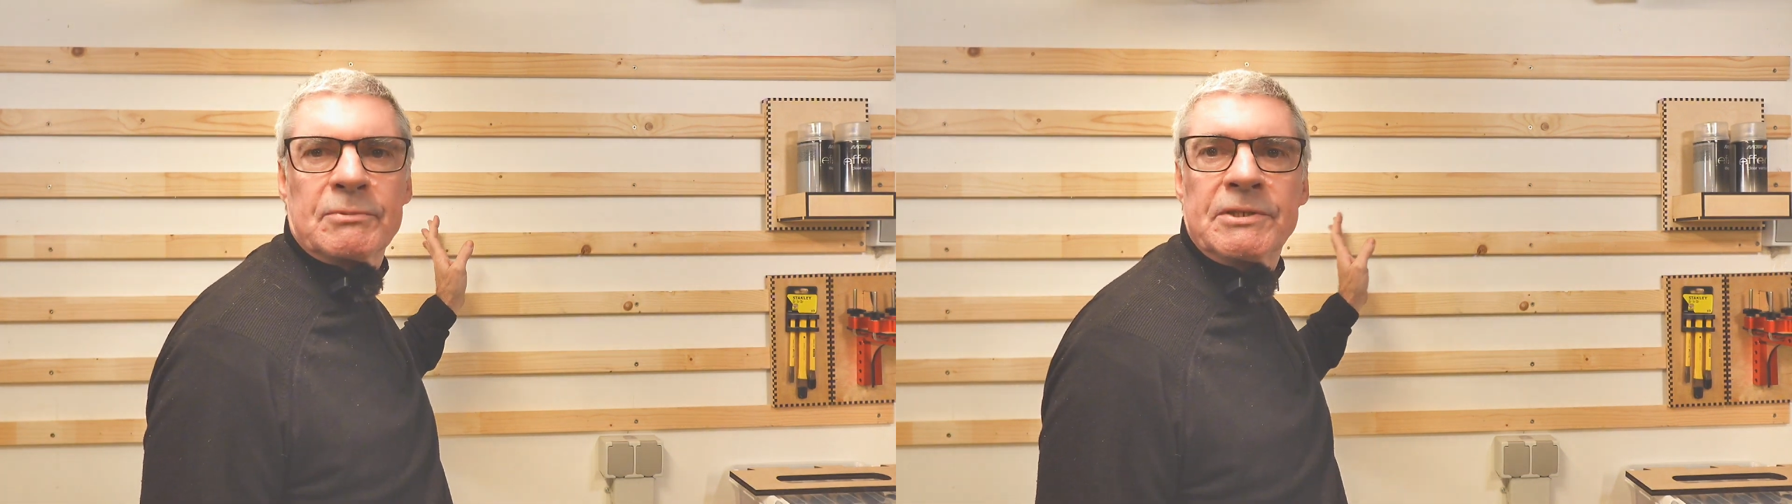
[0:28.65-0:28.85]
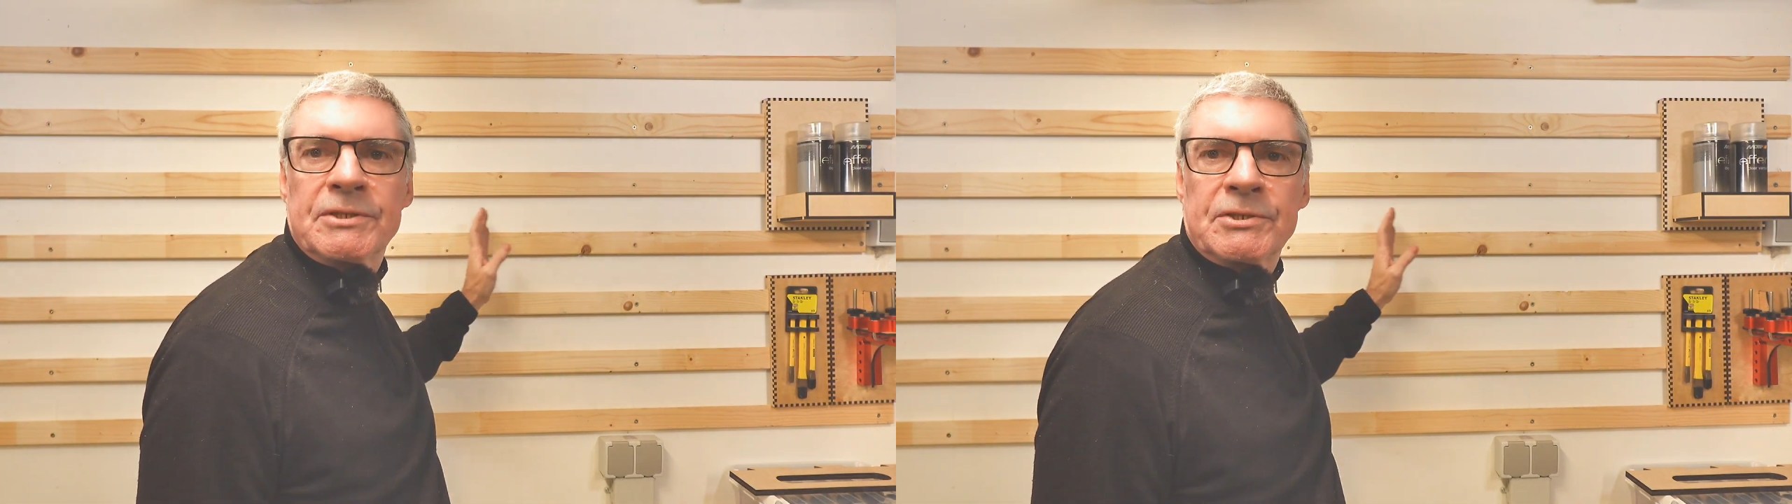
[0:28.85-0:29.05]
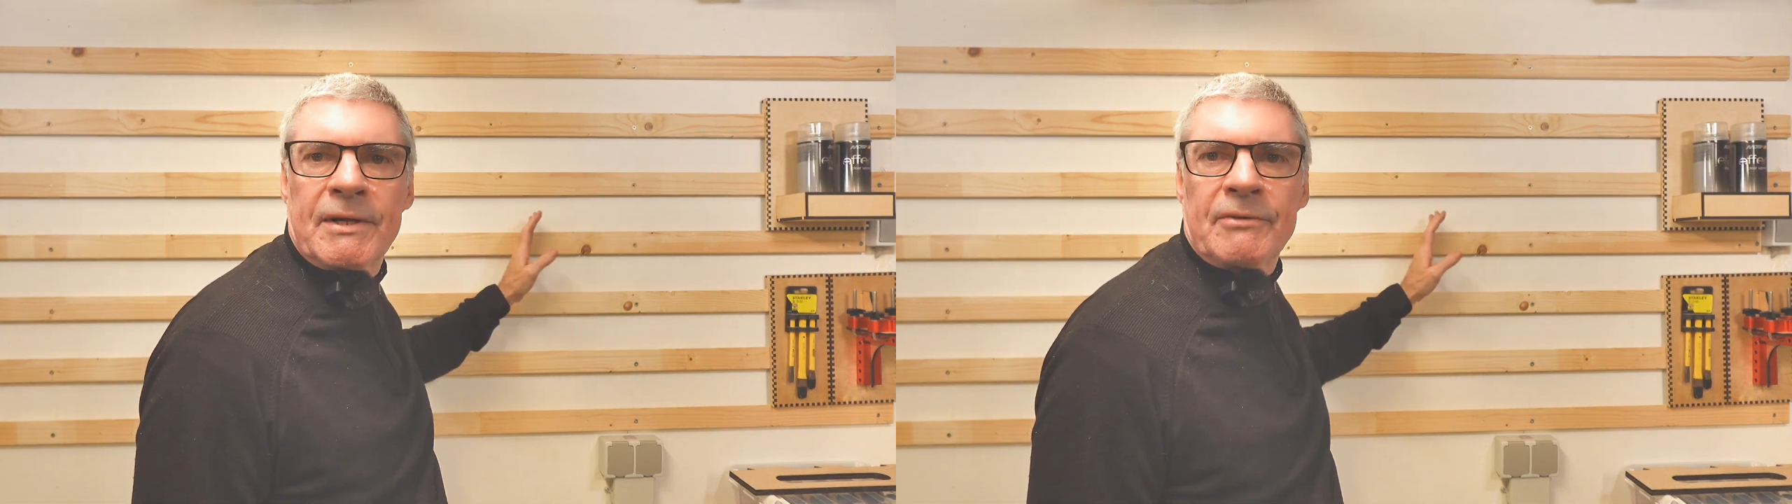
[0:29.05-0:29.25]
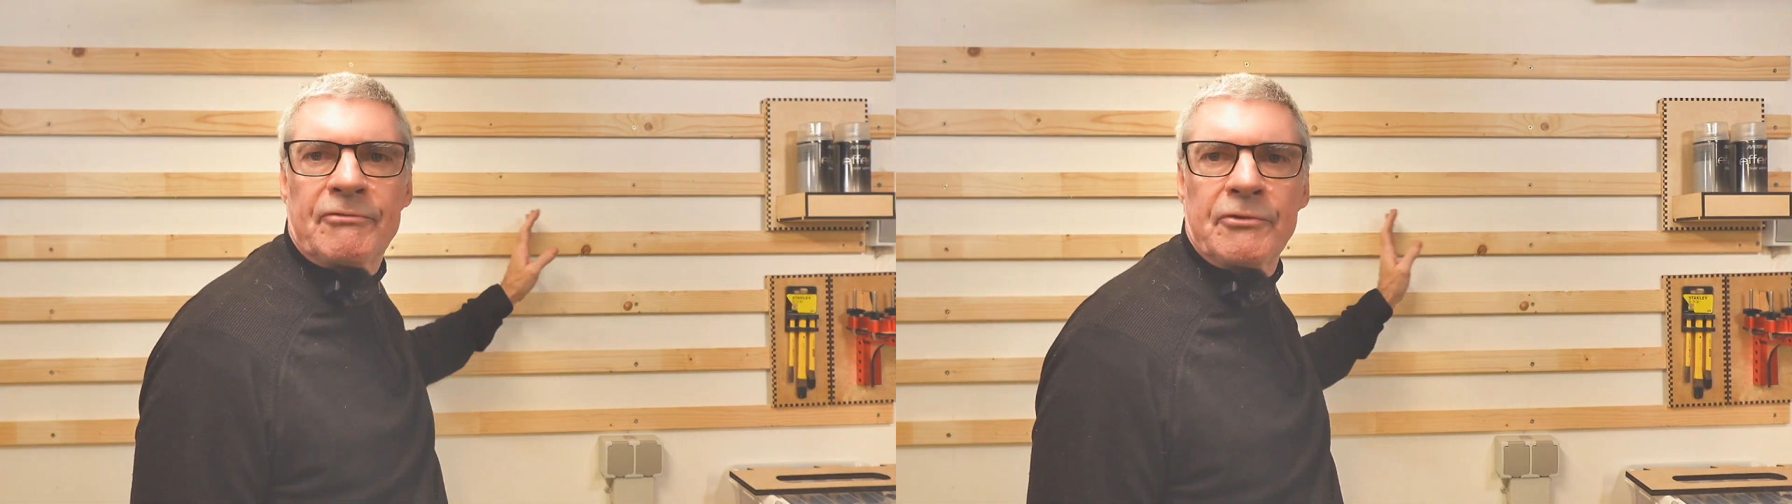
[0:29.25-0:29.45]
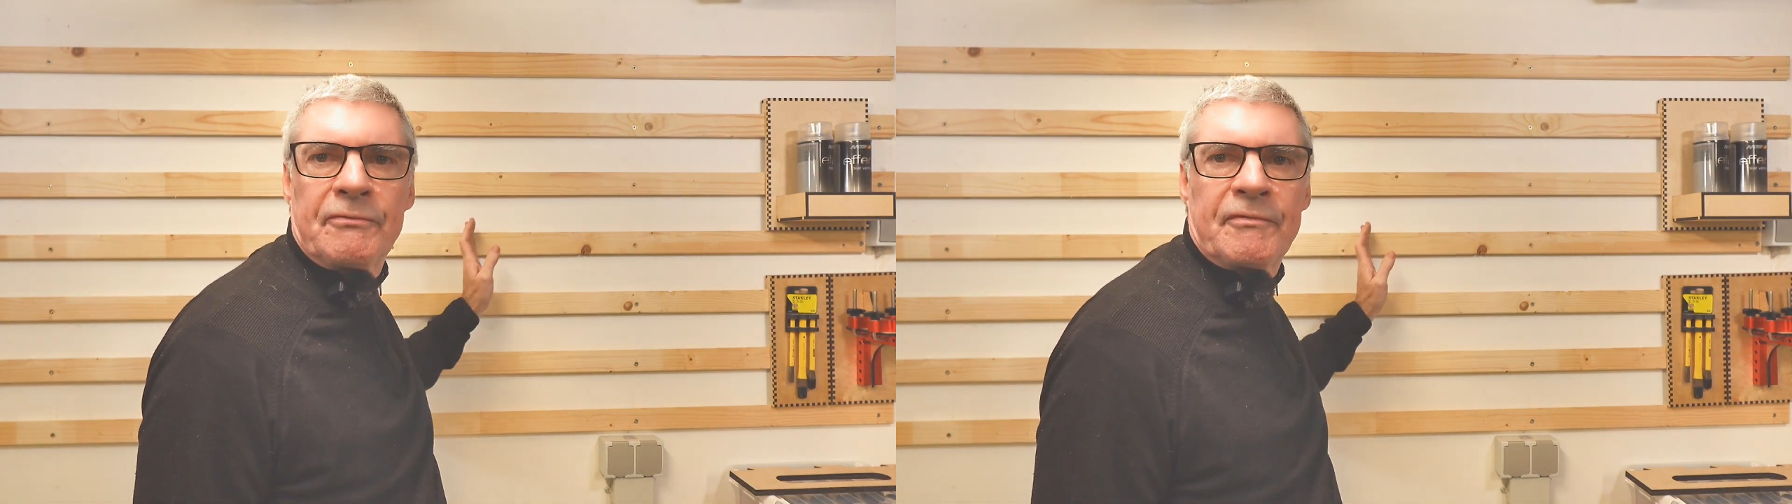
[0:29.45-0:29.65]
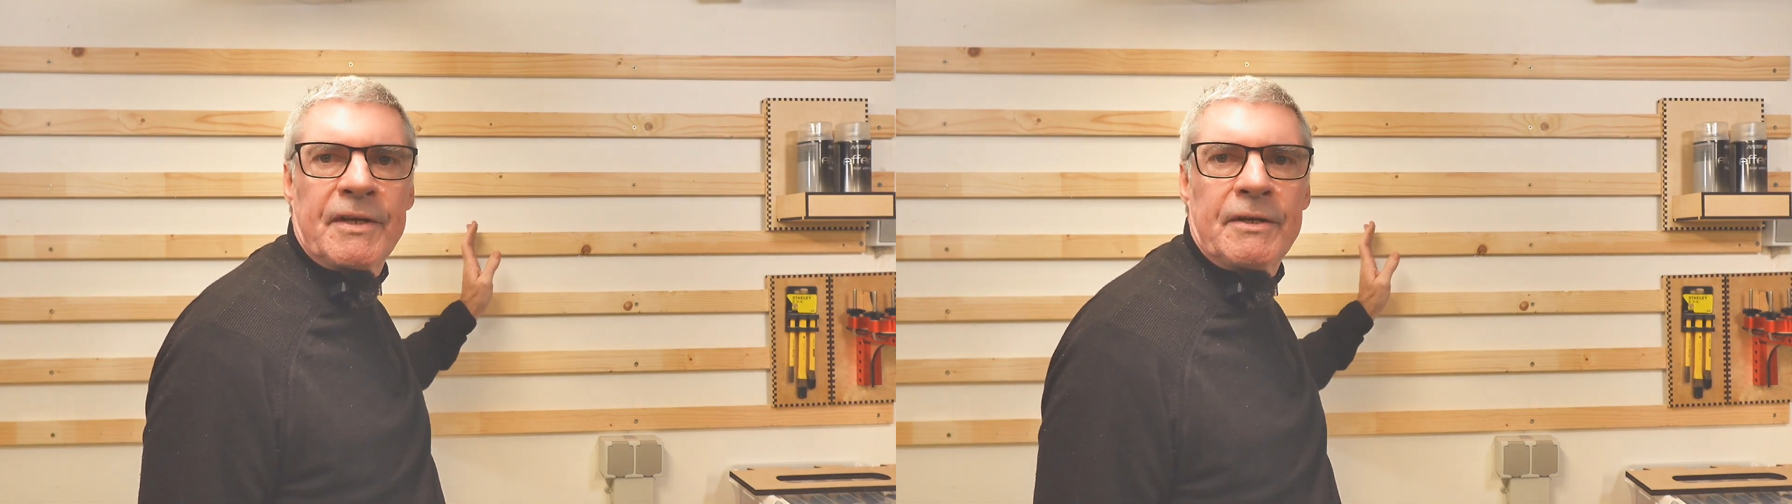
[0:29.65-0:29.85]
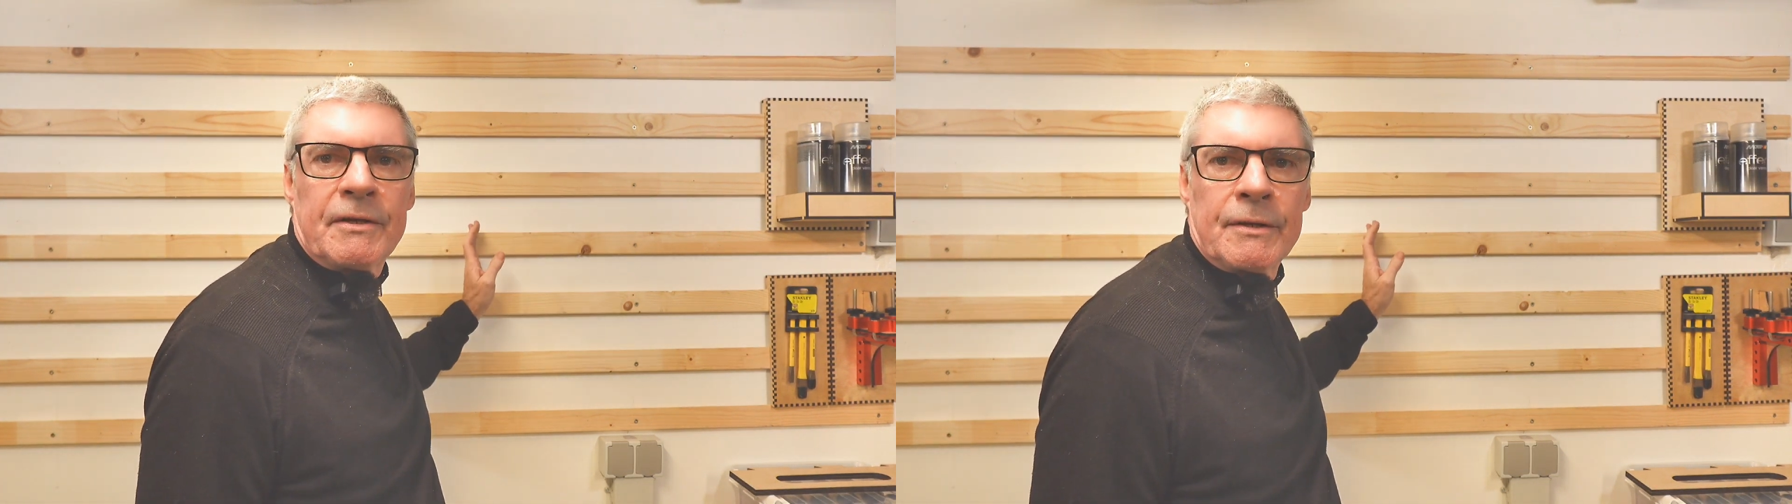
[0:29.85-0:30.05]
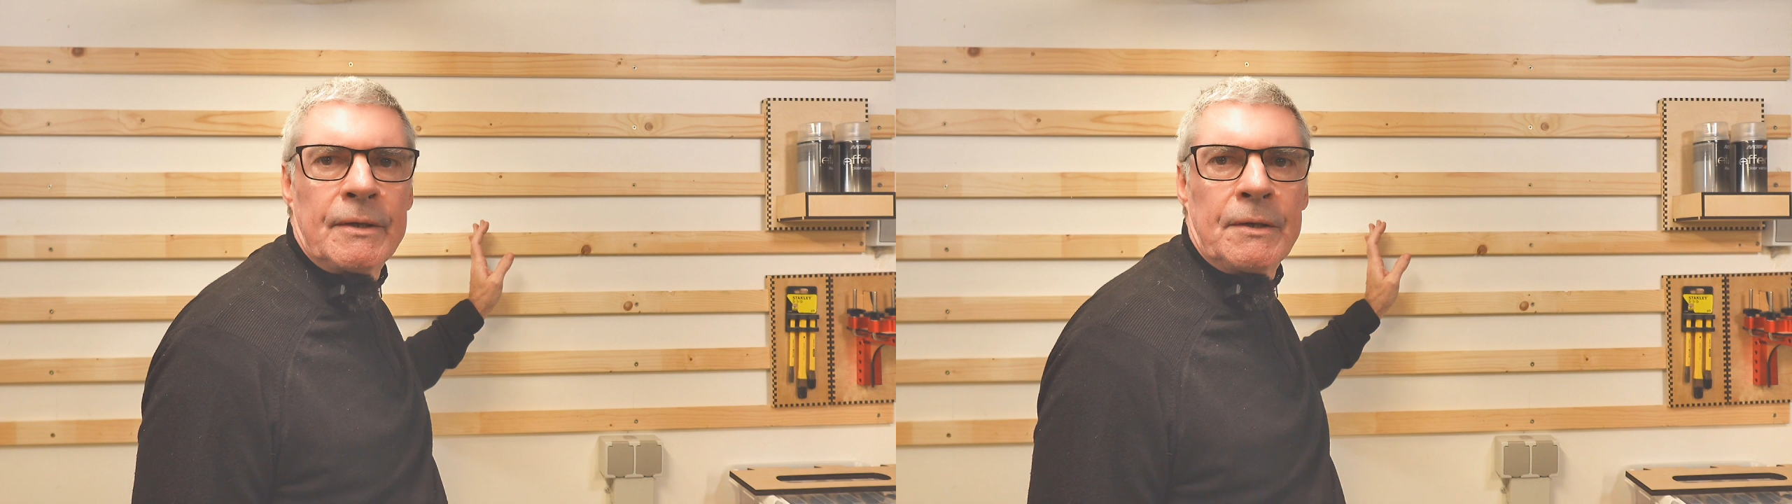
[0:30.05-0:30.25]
which is around 2 feet.